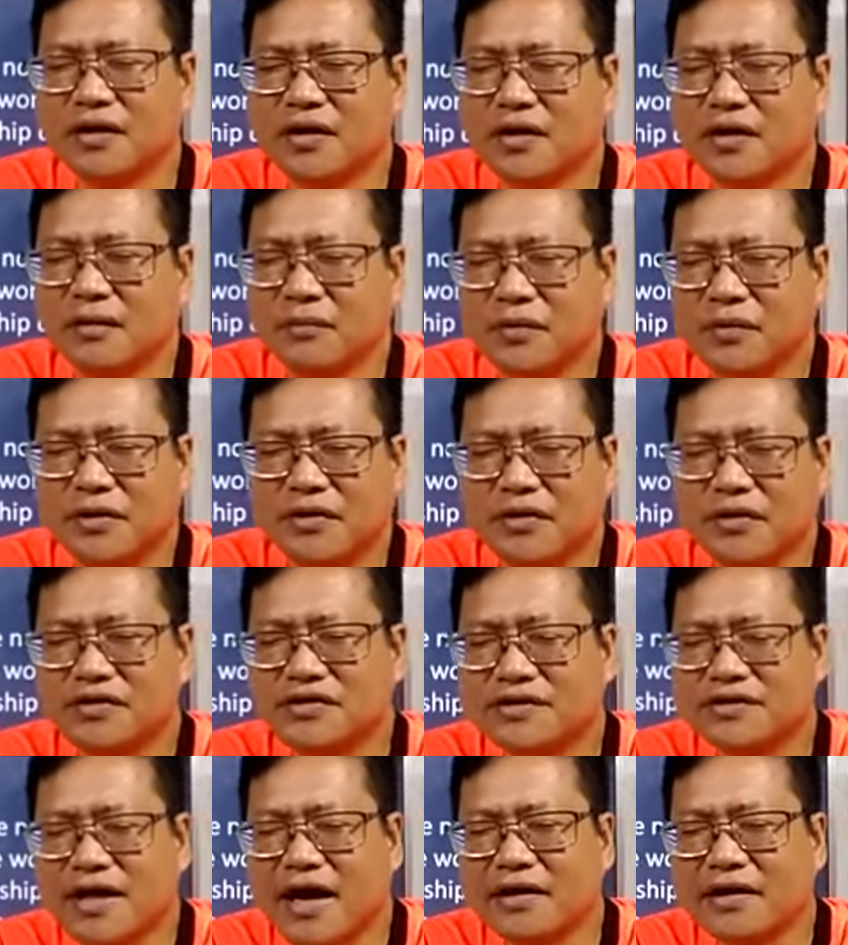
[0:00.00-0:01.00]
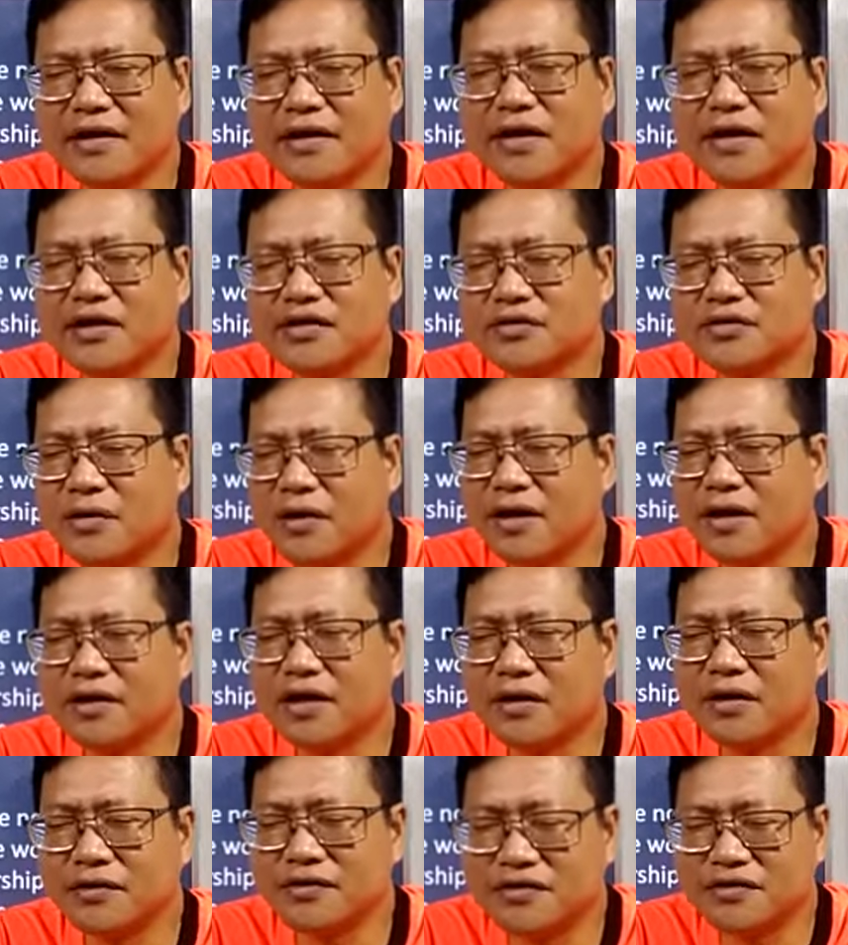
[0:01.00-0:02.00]
Because nothing is already
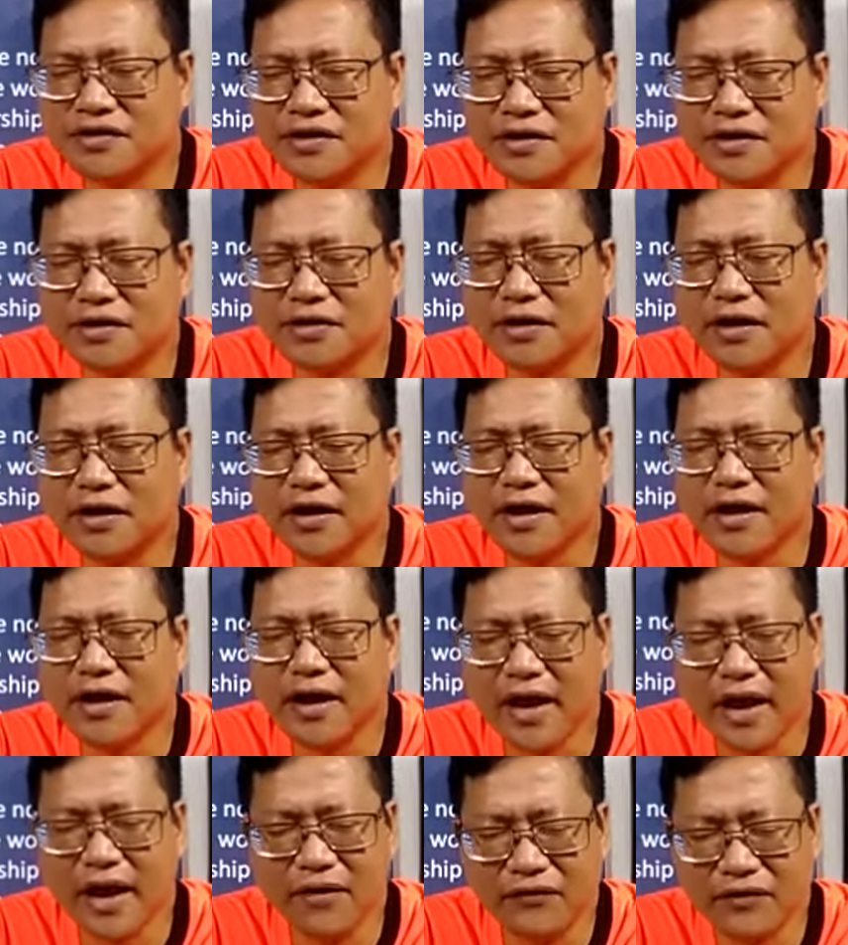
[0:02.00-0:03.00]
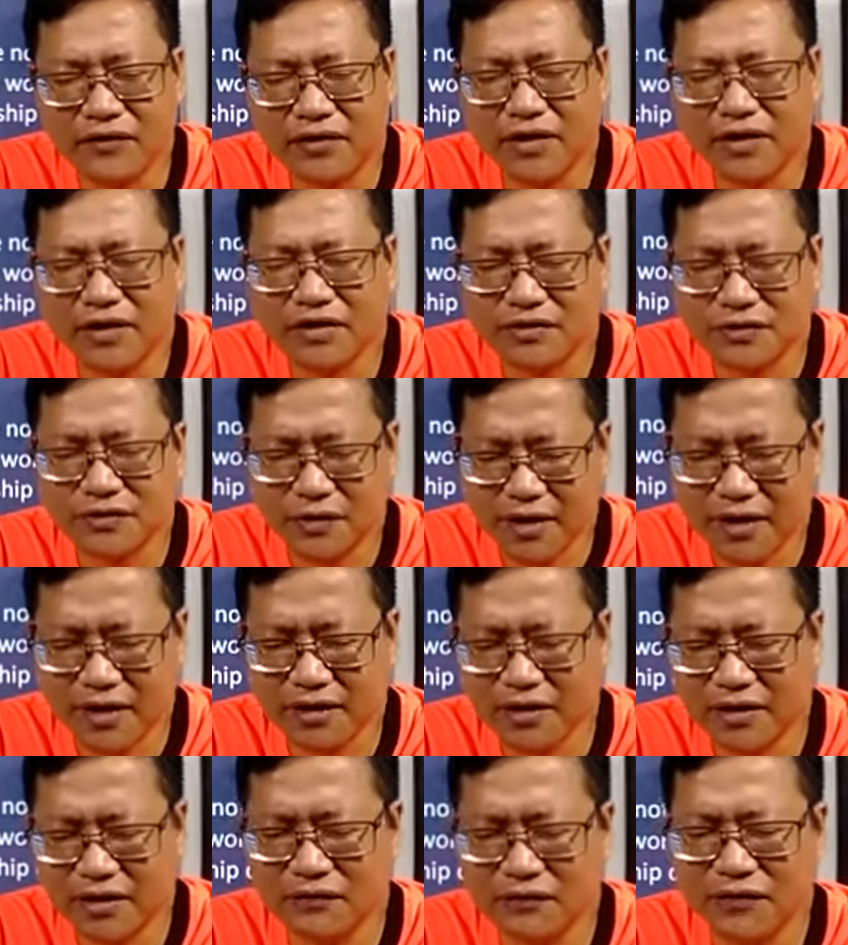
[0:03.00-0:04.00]
concealed. Everything is
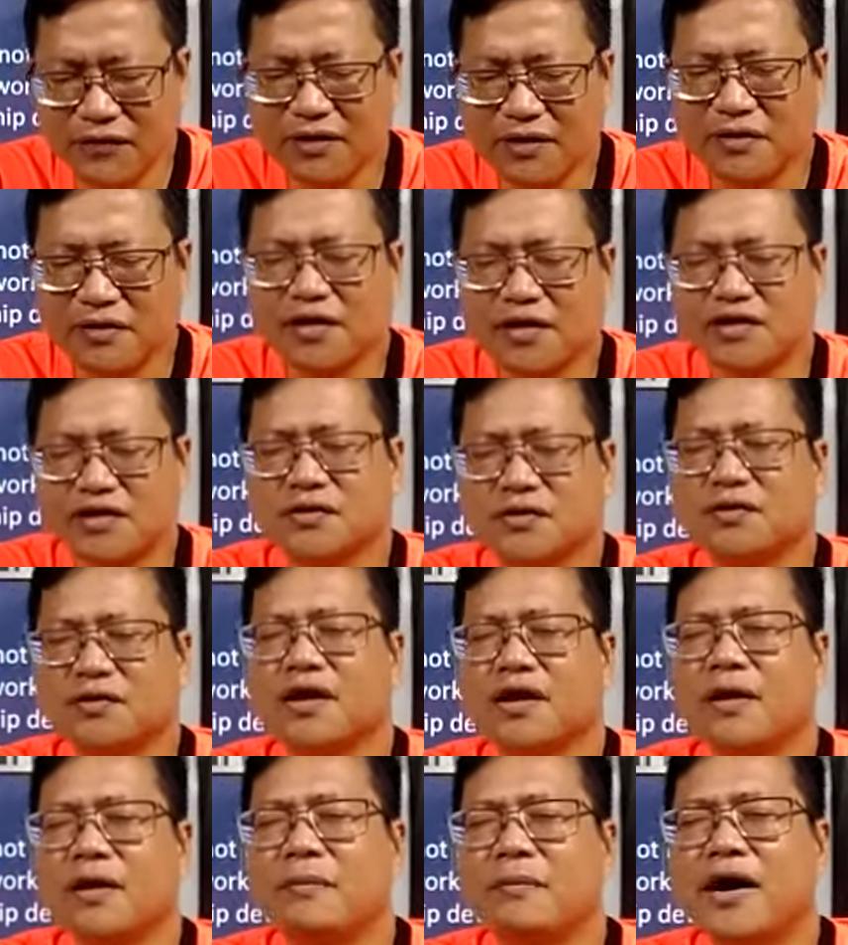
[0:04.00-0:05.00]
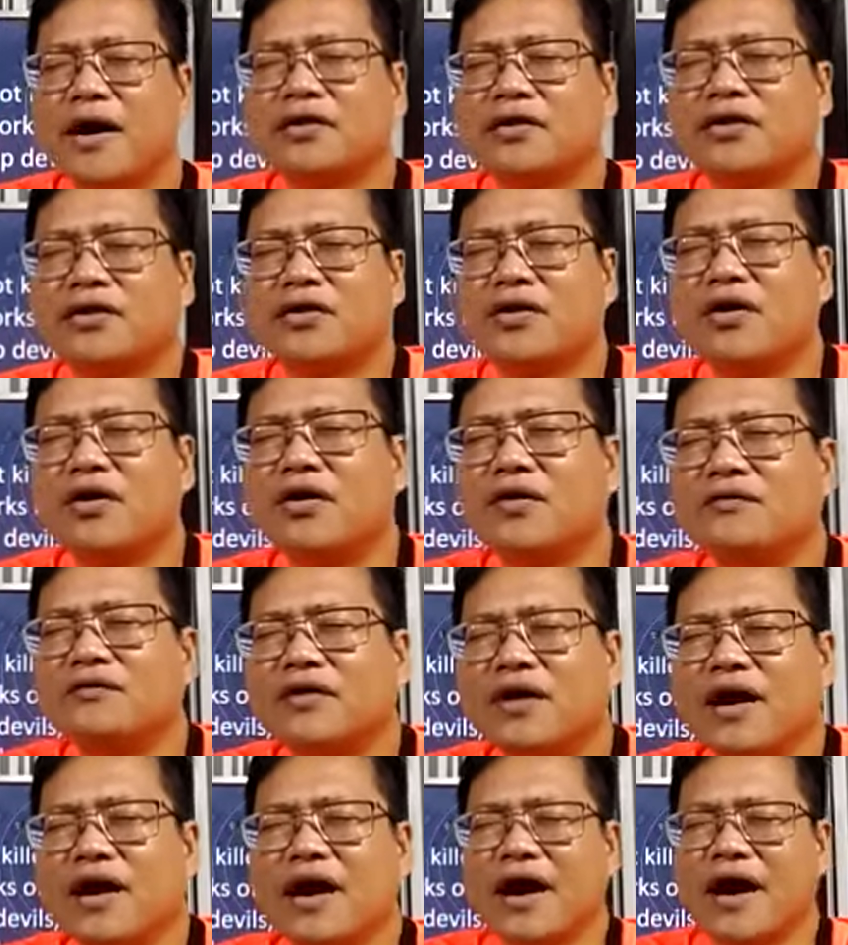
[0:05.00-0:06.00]
already revealed. It's only a matter of
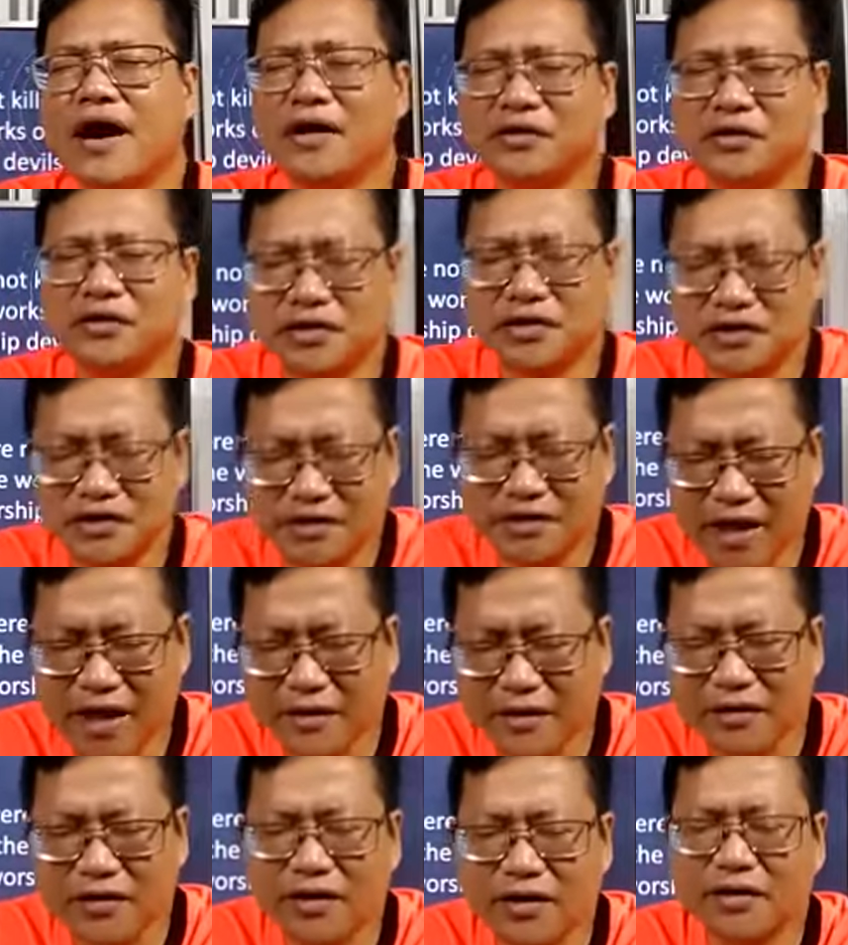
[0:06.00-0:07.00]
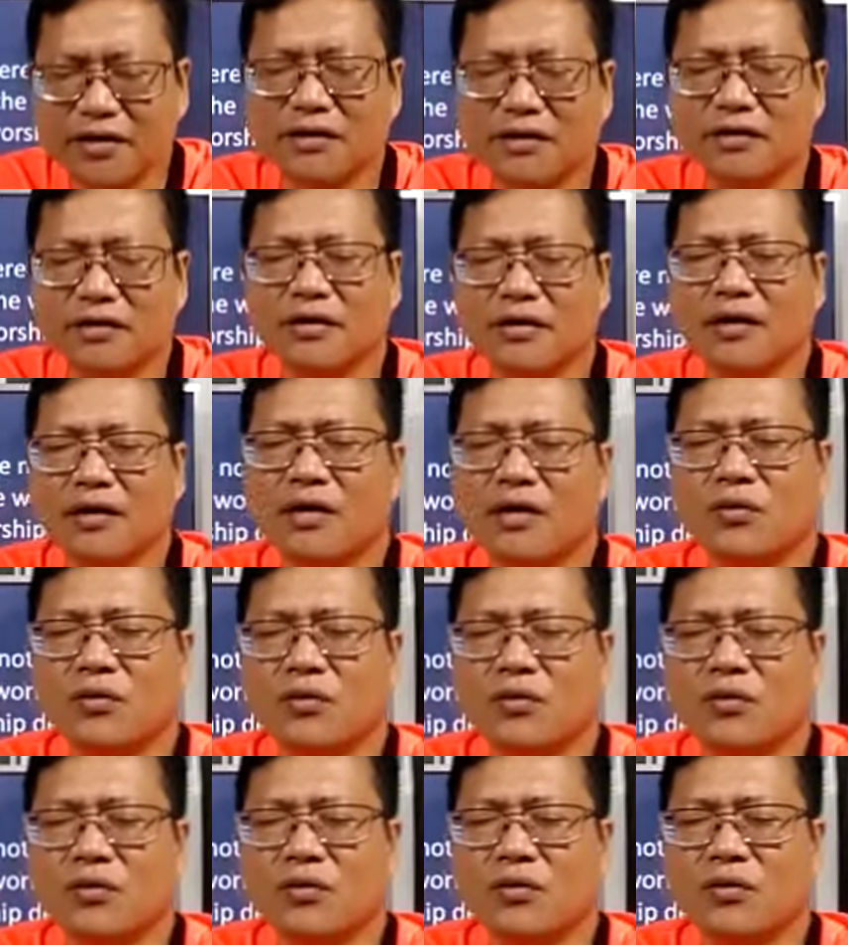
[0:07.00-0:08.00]
understanding
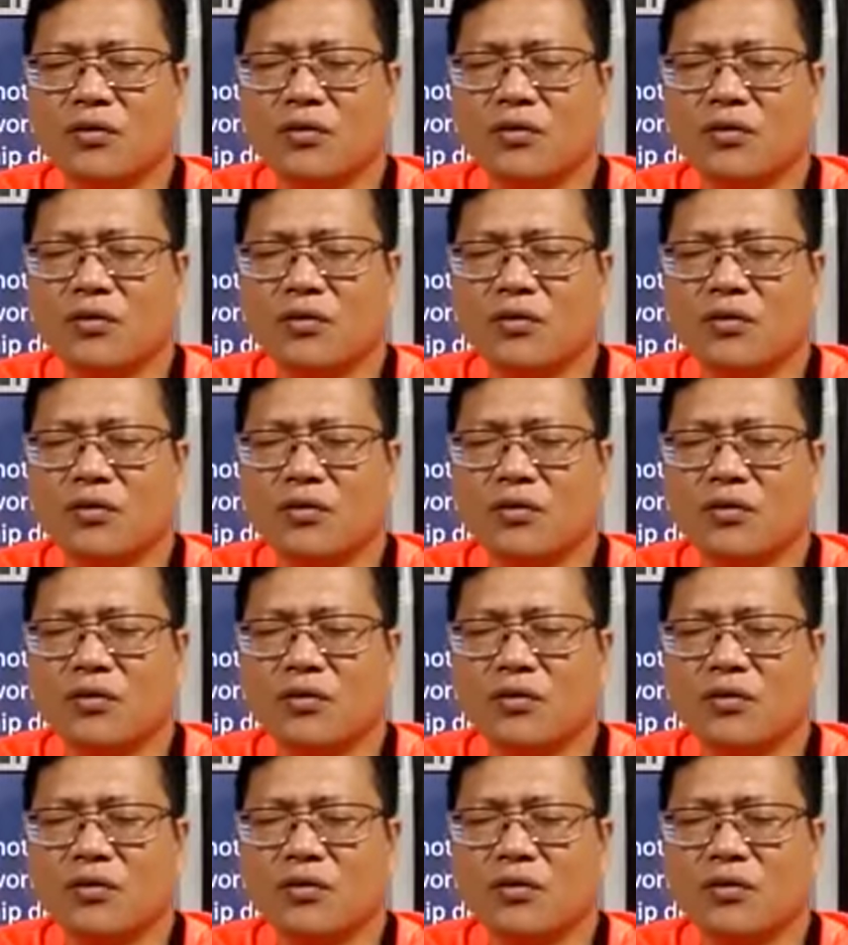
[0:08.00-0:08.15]
what we